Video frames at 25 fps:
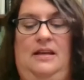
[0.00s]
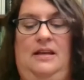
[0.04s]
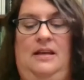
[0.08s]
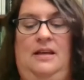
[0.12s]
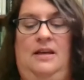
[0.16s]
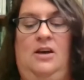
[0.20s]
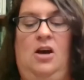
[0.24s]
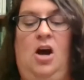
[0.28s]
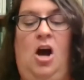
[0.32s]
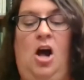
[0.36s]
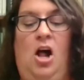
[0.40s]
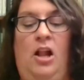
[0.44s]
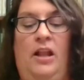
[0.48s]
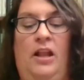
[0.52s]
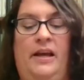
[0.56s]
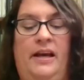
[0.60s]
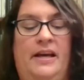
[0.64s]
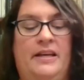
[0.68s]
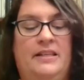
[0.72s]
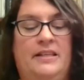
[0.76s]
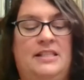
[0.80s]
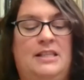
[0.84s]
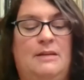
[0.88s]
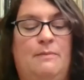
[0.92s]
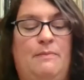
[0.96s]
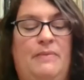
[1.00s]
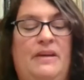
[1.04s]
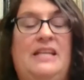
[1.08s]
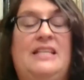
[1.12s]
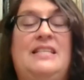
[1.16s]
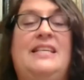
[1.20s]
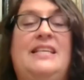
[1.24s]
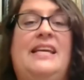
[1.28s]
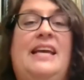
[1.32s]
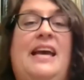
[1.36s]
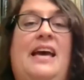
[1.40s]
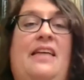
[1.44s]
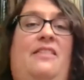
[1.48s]
calling us to be
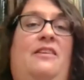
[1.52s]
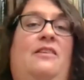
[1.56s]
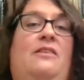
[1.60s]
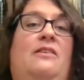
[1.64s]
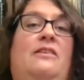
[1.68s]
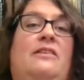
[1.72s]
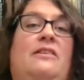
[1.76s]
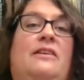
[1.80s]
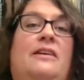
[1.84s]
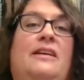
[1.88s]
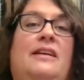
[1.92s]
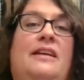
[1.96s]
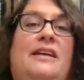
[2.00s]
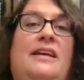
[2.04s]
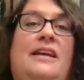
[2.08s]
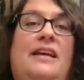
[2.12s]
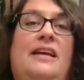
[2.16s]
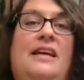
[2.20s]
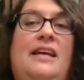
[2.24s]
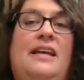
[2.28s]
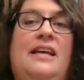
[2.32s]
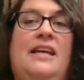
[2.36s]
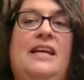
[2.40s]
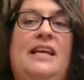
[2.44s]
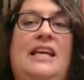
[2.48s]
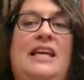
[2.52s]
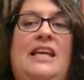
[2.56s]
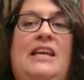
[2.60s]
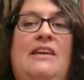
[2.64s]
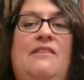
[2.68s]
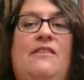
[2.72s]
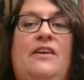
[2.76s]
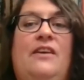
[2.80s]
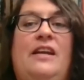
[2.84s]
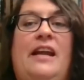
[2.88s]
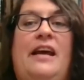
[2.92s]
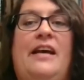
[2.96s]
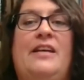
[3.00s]
together,
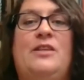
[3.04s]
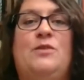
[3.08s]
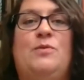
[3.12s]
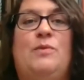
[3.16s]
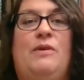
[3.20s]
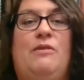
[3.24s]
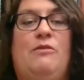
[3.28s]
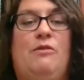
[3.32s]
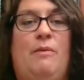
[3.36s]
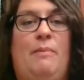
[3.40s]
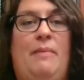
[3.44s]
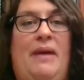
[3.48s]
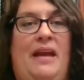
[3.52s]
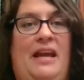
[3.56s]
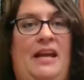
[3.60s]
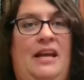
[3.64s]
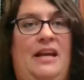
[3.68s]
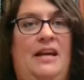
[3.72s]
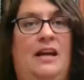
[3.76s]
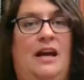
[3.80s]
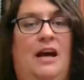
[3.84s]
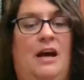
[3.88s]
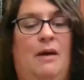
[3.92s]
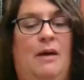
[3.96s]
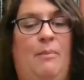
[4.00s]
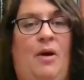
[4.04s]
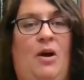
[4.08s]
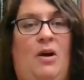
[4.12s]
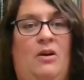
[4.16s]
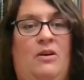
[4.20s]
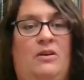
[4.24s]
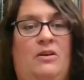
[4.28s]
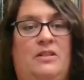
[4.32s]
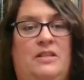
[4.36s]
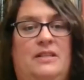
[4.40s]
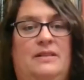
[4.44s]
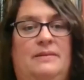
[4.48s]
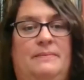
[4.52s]
even as we remain
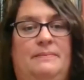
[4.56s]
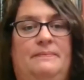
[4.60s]
apart.